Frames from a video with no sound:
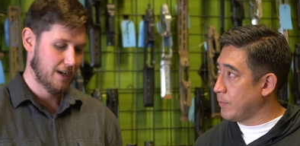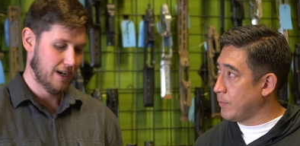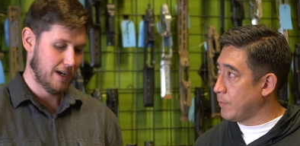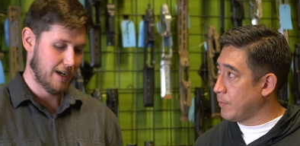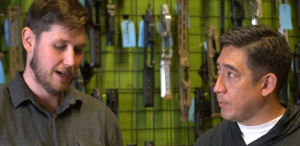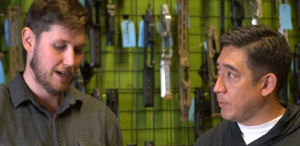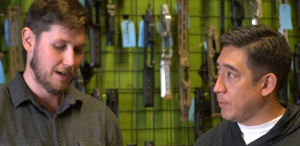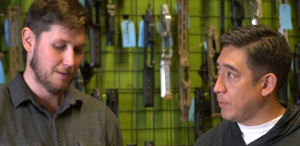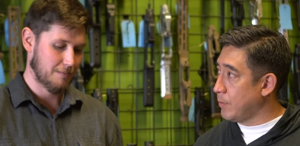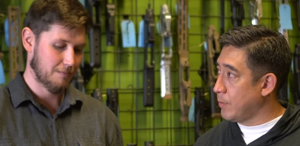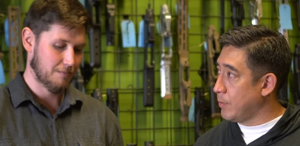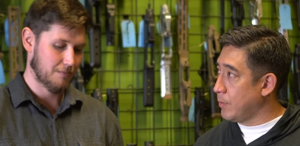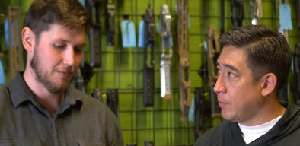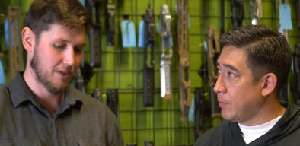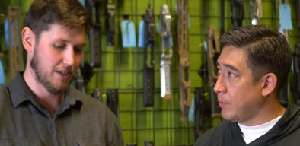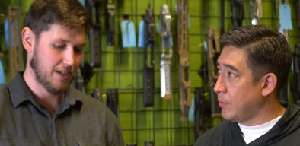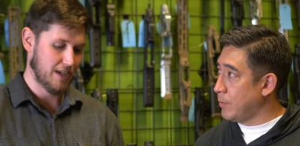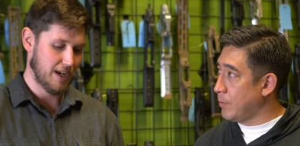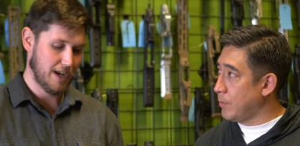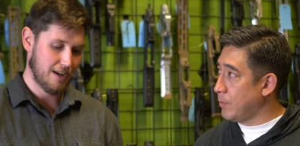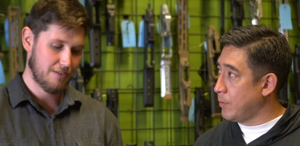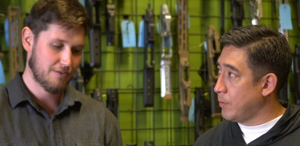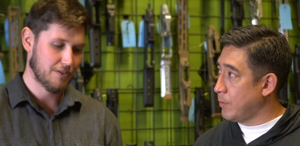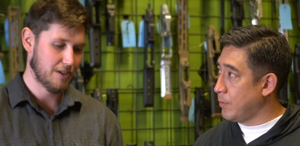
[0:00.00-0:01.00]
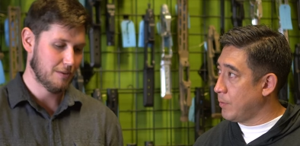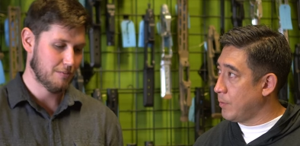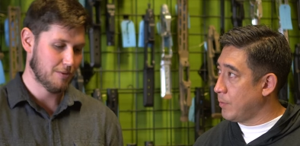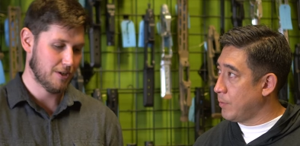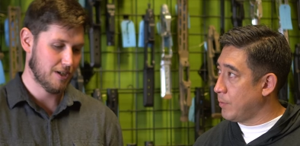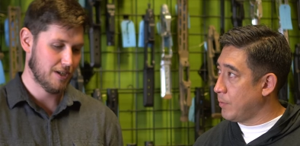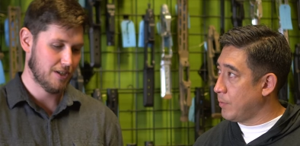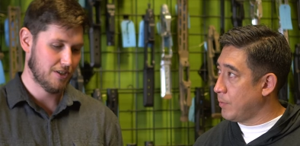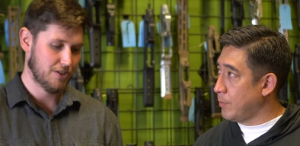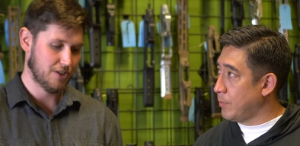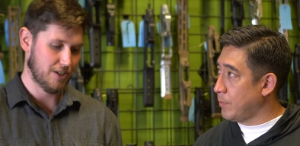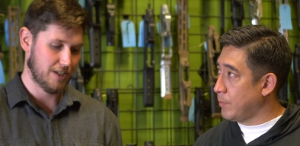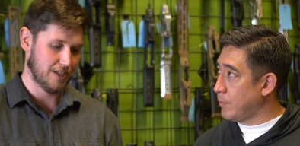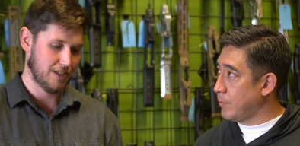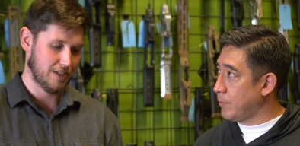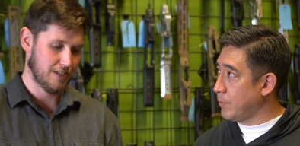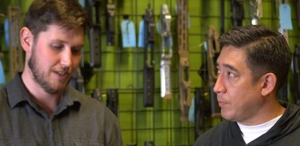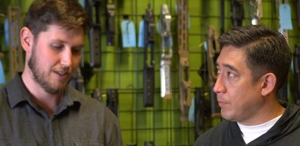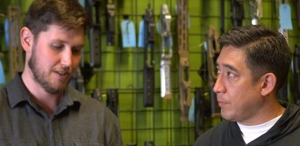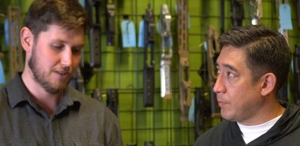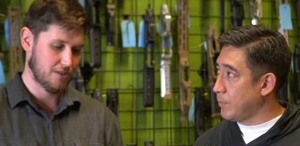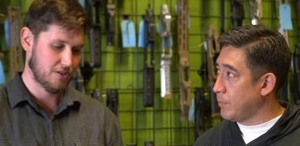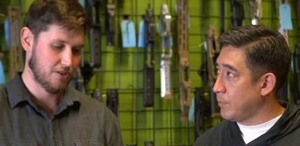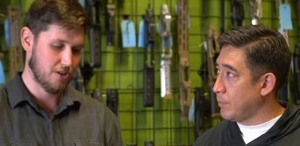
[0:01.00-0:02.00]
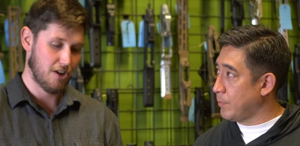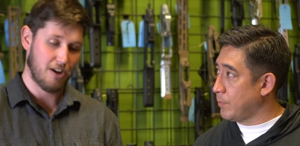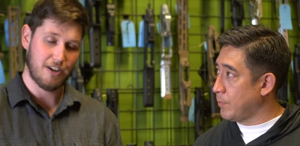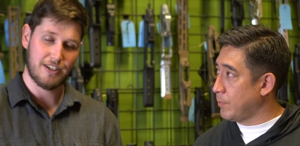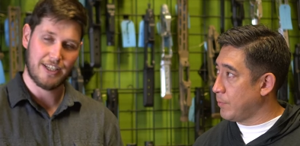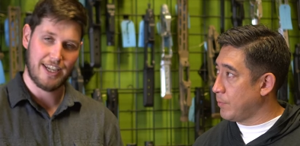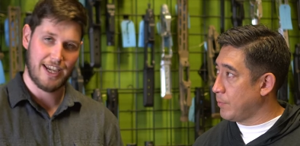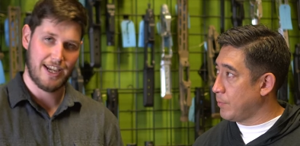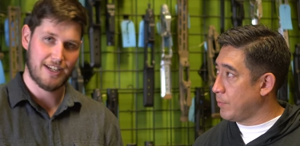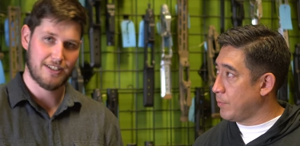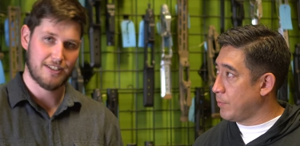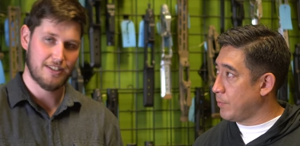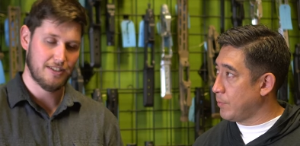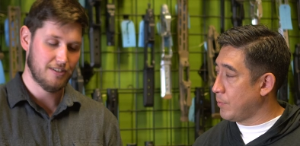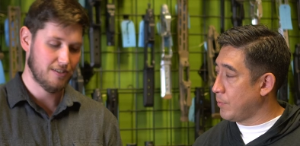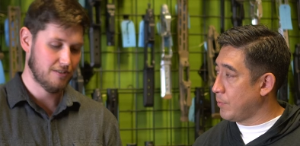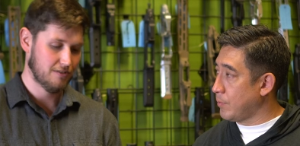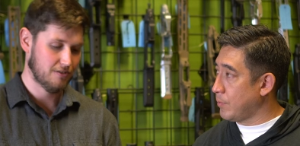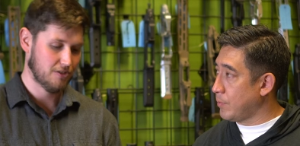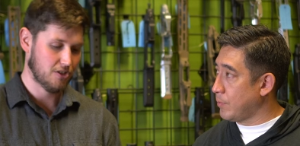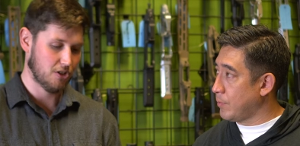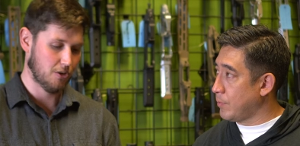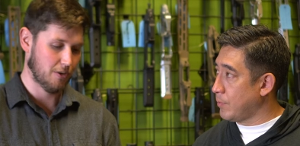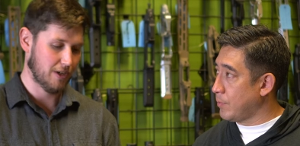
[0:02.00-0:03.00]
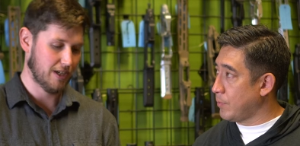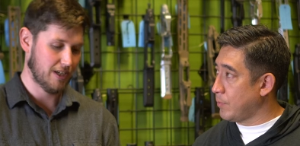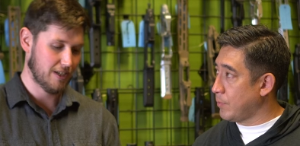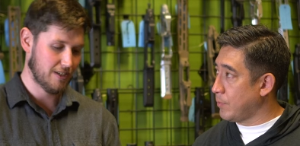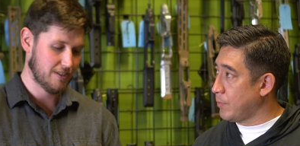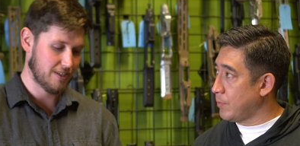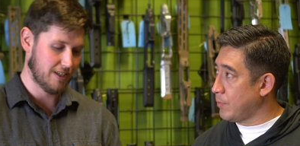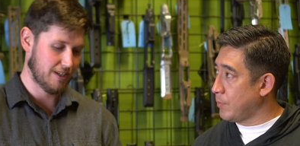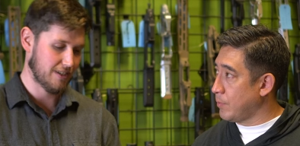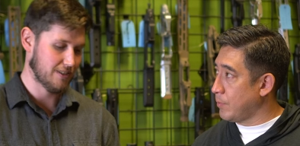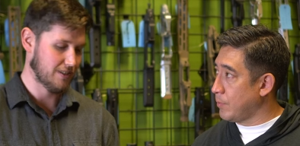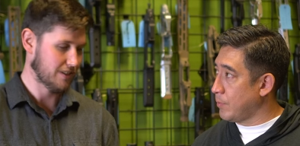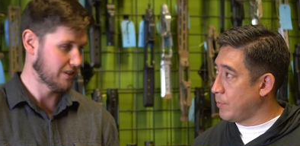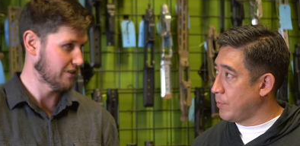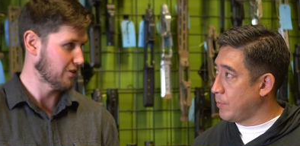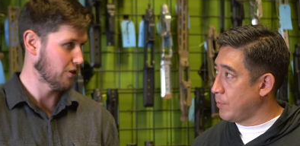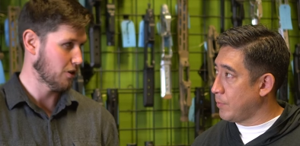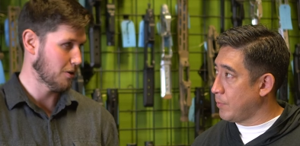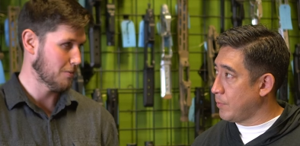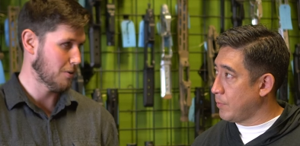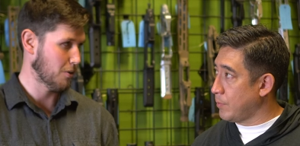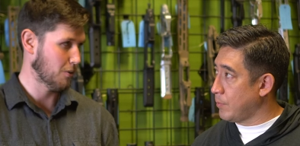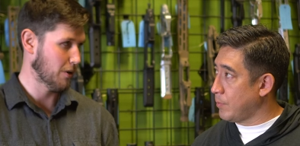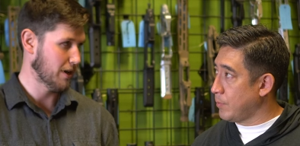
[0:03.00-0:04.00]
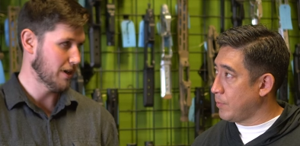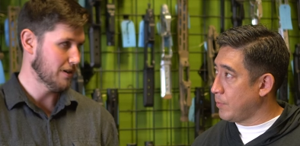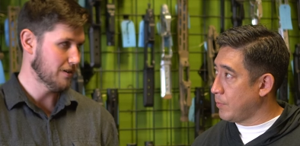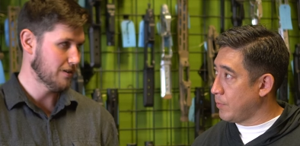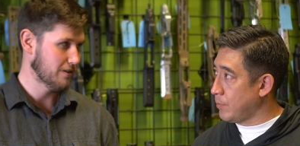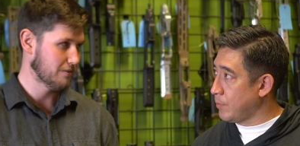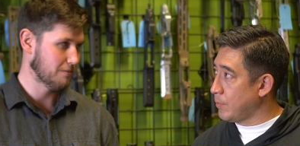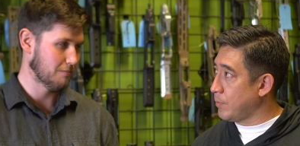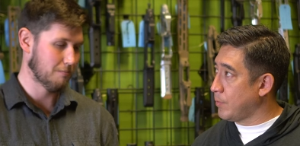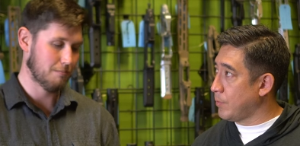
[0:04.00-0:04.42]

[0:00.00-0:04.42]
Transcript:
Speaker 1: Um, the NV bridge is not canted, so it is at a zero MOA,